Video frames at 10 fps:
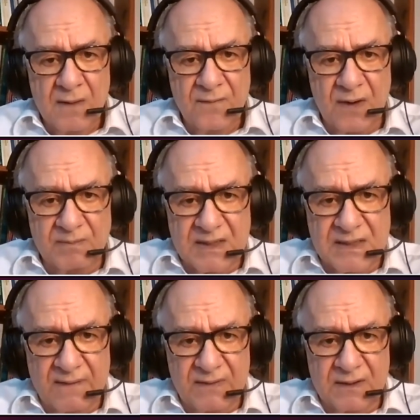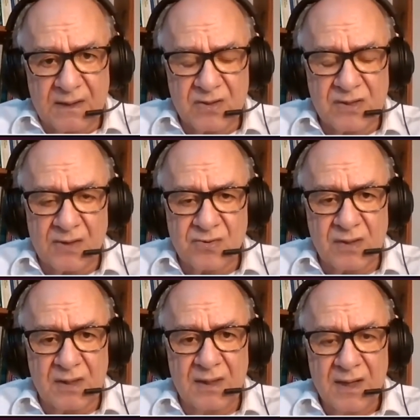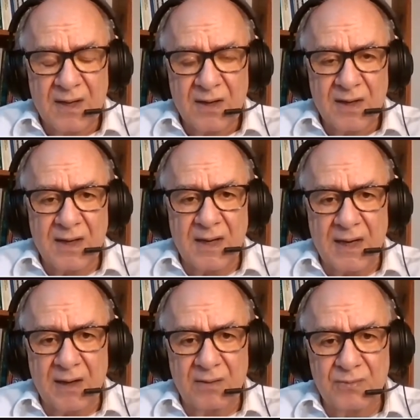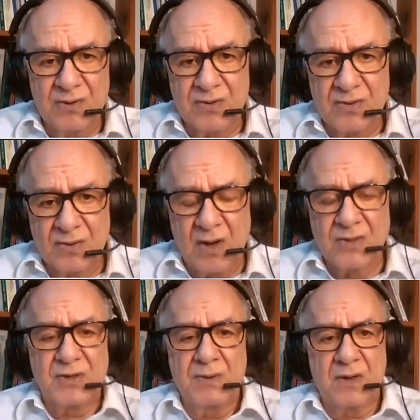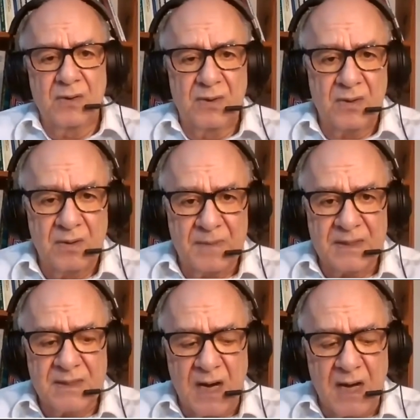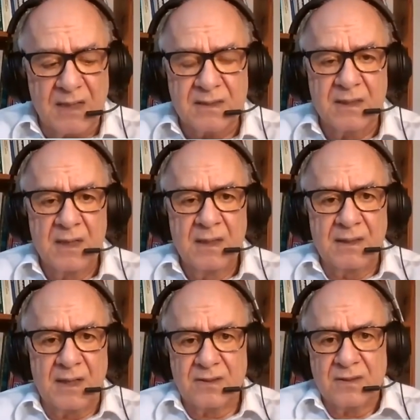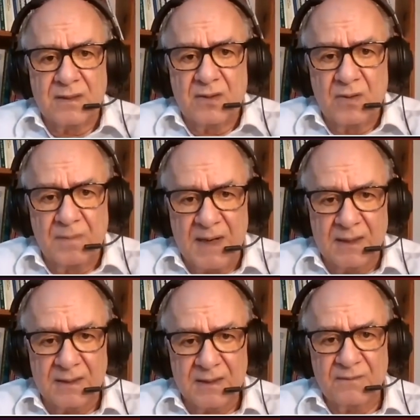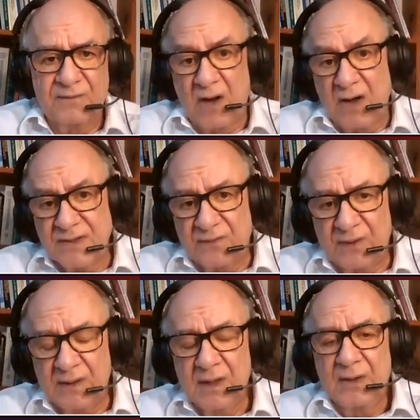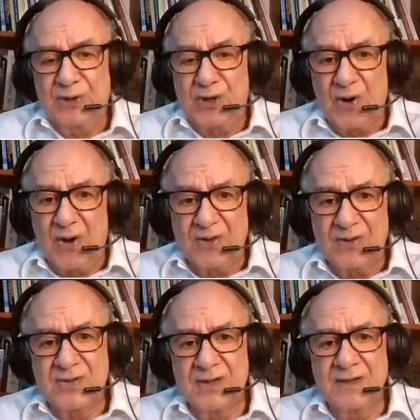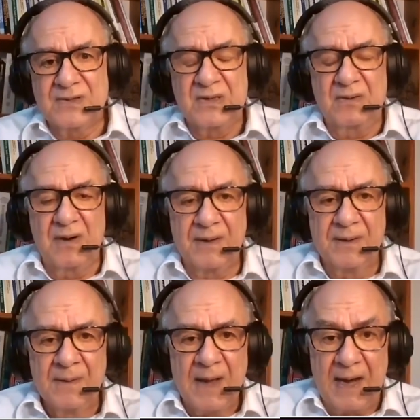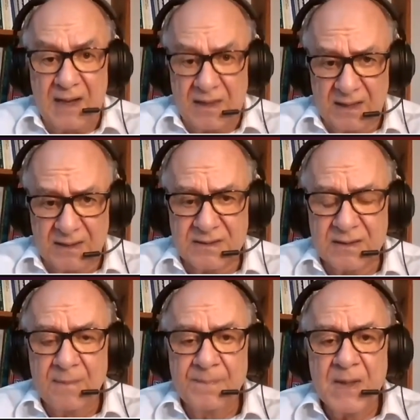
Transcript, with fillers: from the 17th century, uh, we should also include the human science, that is to say, the humanities, philosophy, theology, and so on, ethics.